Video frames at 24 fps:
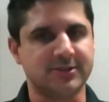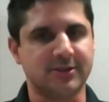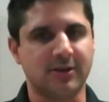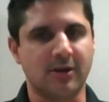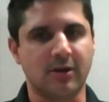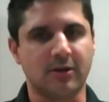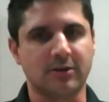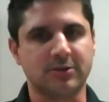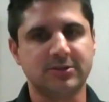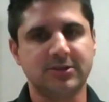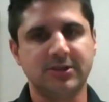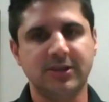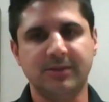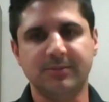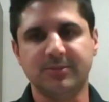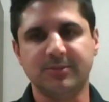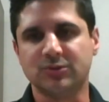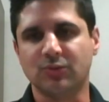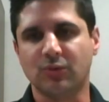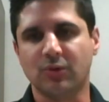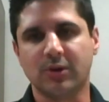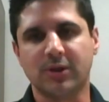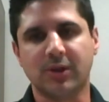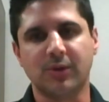And our team
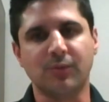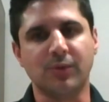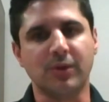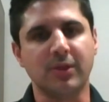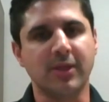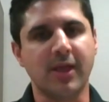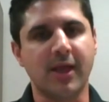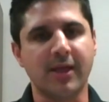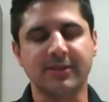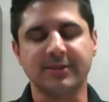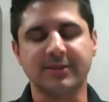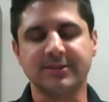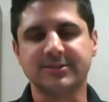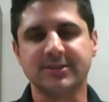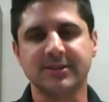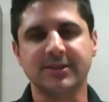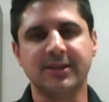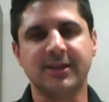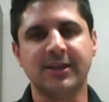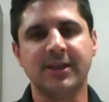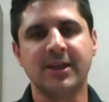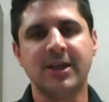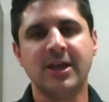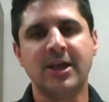is working
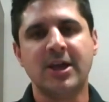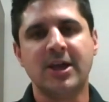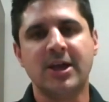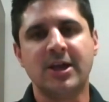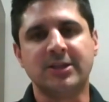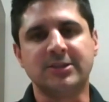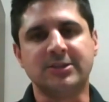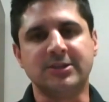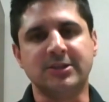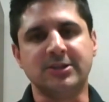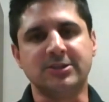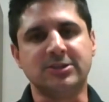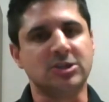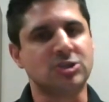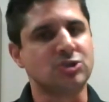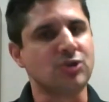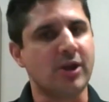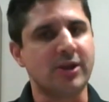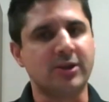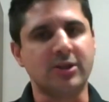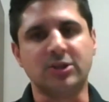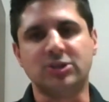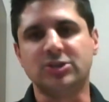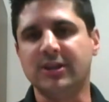relentlessly to
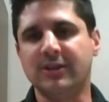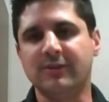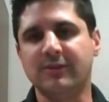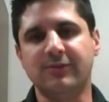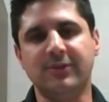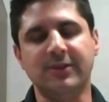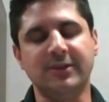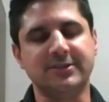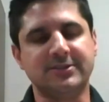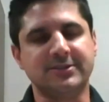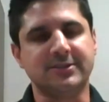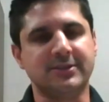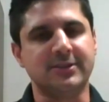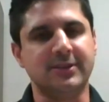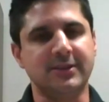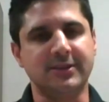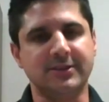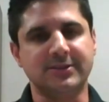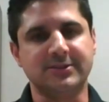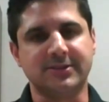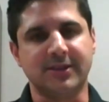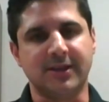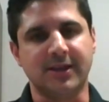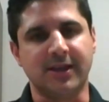try to achieve
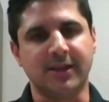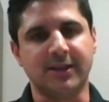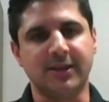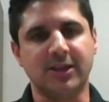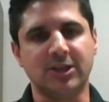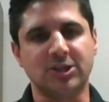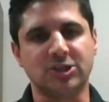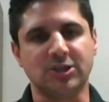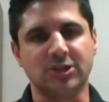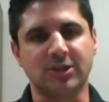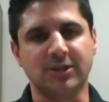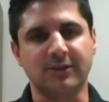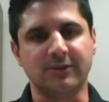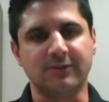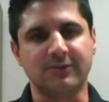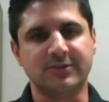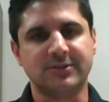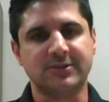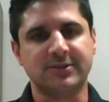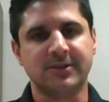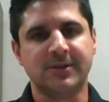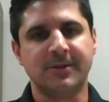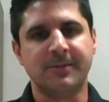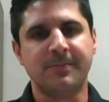these
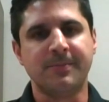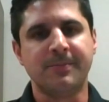initiatives.